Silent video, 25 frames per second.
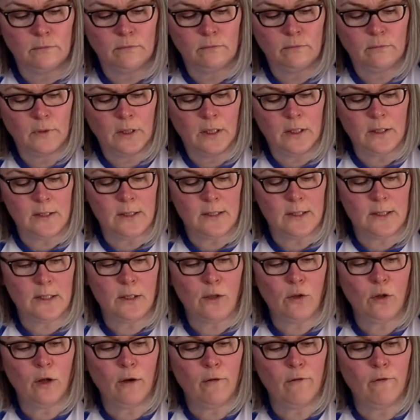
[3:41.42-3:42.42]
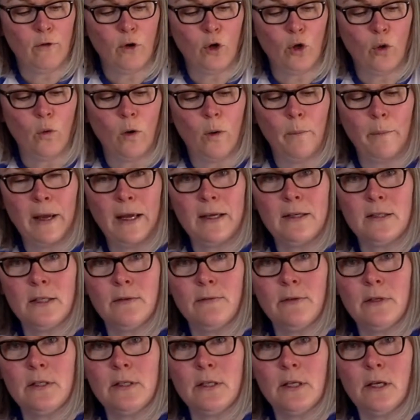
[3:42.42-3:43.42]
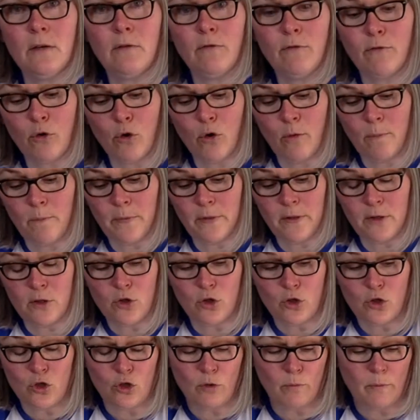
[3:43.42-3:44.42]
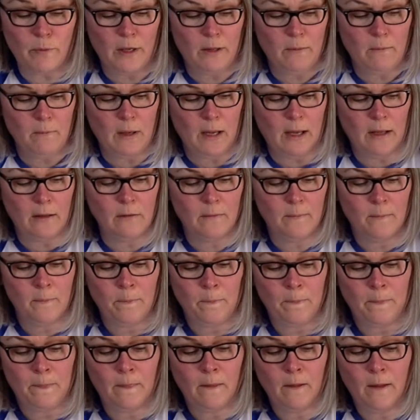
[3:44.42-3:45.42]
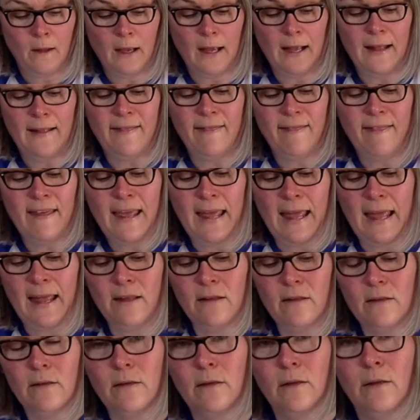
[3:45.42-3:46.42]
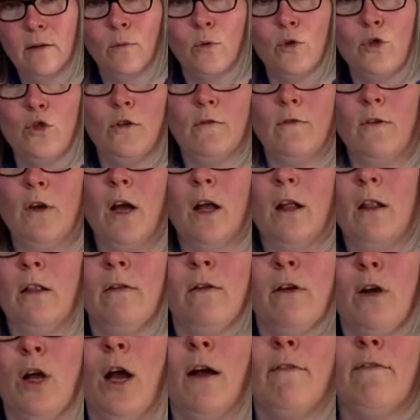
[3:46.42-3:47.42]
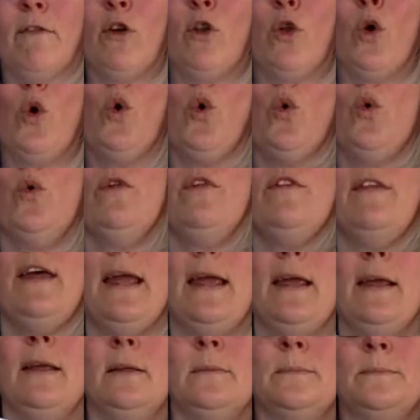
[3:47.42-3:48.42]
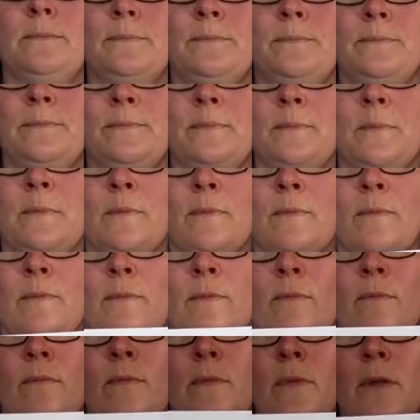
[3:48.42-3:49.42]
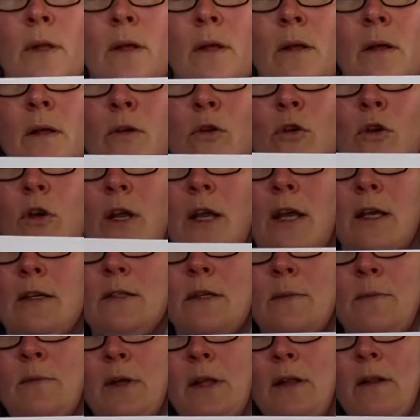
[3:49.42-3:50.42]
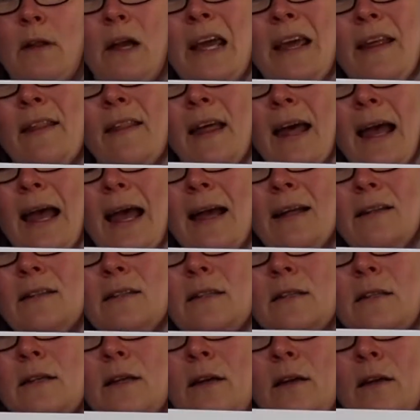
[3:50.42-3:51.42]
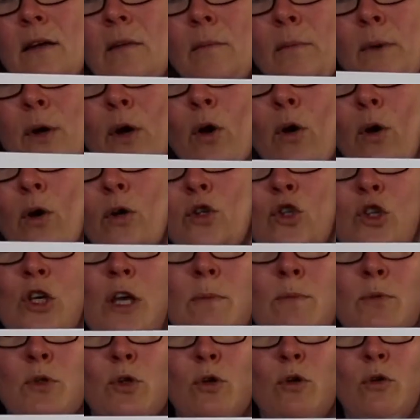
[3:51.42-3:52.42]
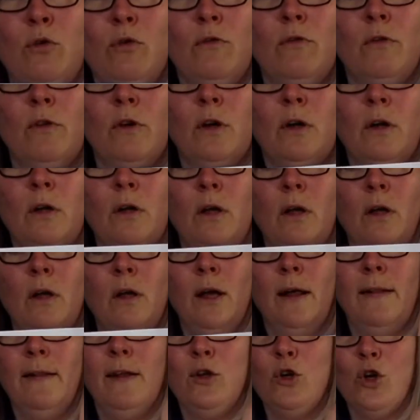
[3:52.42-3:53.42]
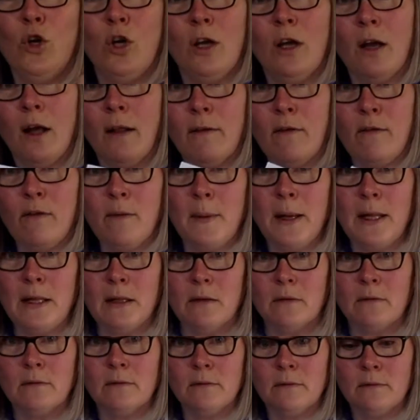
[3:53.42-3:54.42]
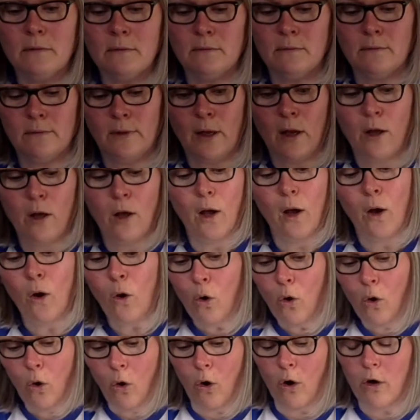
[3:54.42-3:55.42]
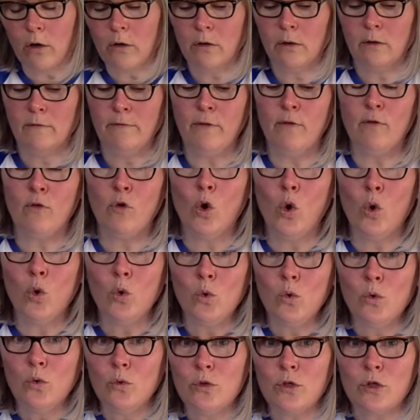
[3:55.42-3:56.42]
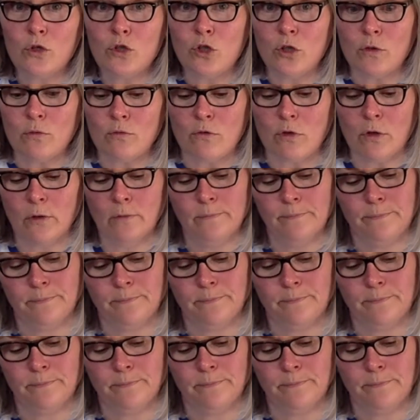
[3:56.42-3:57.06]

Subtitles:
And it's still a follow-up activity from the Gingerbread Man. And then, once you've covered the whole thing, you're going to get something like that, but shapes all over. And then you can colour them in. Or, if you've got older children,